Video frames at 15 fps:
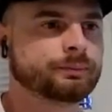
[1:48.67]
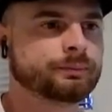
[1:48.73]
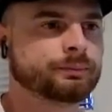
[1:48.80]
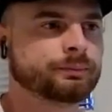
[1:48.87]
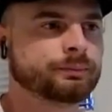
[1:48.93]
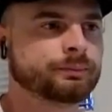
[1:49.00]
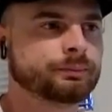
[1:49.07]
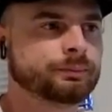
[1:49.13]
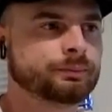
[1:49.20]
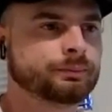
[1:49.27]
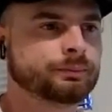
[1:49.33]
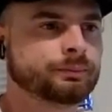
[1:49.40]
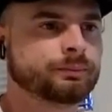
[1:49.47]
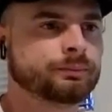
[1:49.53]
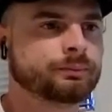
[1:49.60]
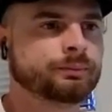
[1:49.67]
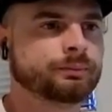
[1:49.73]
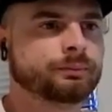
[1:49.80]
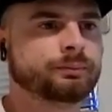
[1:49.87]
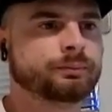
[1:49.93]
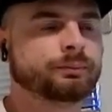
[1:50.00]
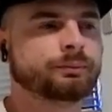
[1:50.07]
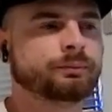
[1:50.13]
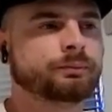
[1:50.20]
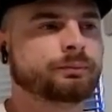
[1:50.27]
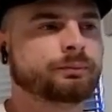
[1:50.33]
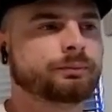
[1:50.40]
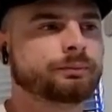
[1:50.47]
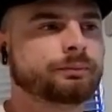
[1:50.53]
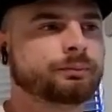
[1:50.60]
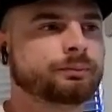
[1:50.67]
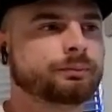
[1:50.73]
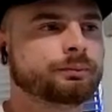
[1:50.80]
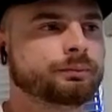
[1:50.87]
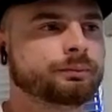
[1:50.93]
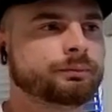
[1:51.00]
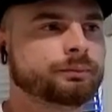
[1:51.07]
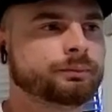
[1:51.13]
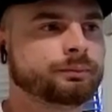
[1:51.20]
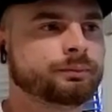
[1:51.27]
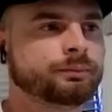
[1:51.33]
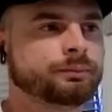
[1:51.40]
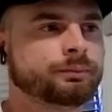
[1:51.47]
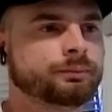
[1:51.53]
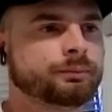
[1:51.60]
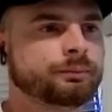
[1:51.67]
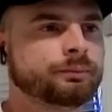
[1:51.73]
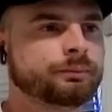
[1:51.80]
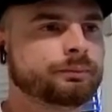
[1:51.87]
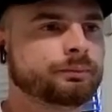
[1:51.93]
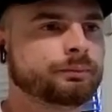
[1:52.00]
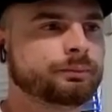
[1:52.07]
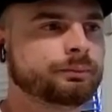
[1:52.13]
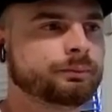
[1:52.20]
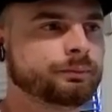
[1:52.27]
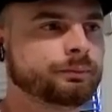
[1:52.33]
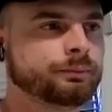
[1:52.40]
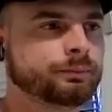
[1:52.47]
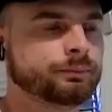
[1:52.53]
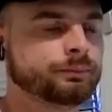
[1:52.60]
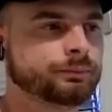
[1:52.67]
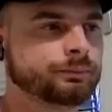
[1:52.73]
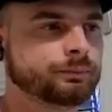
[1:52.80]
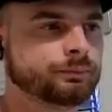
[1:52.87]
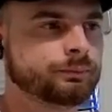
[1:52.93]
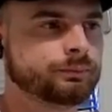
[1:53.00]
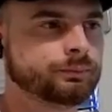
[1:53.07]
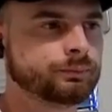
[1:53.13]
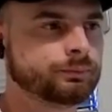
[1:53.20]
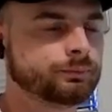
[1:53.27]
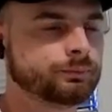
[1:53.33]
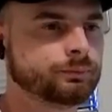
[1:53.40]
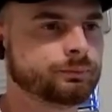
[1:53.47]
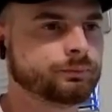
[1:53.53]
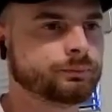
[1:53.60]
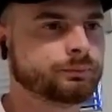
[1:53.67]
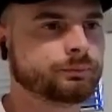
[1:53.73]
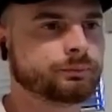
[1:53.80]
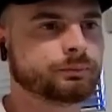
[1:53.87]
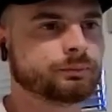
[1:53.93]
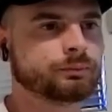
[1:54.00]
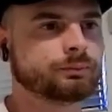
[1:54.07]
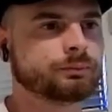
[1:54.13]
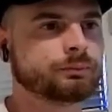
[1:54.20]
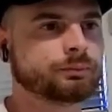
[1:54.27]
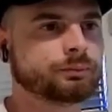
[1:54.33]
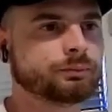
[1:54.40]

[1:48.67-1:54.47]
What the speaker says: (not speaking)